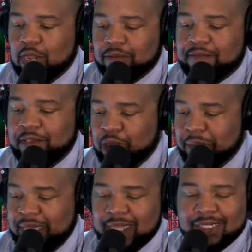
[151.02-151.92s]

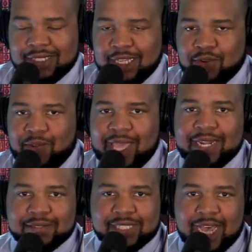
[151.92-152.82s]
filming and the creative
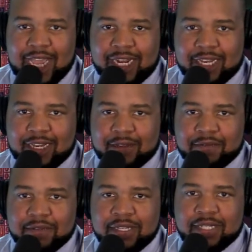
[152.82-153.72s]
side of
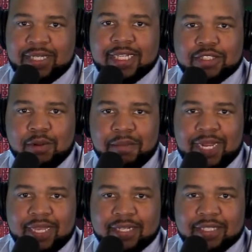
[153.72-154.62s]
digital
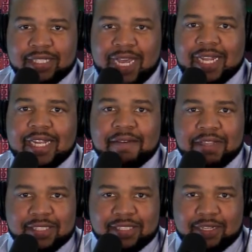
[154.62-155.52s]
media. I love that
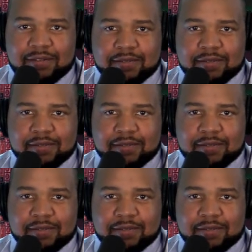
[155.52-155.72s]
stuff.